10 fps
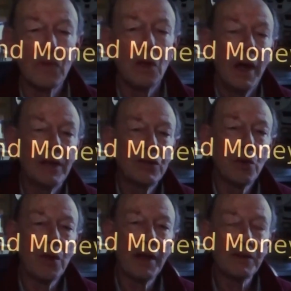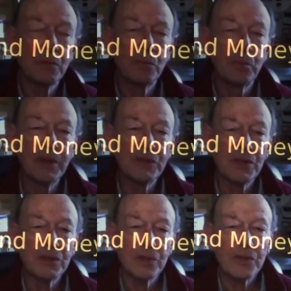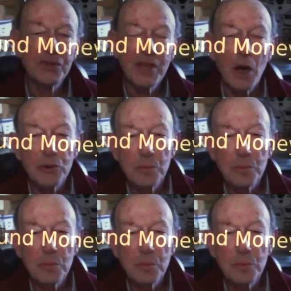that brings us to the sound money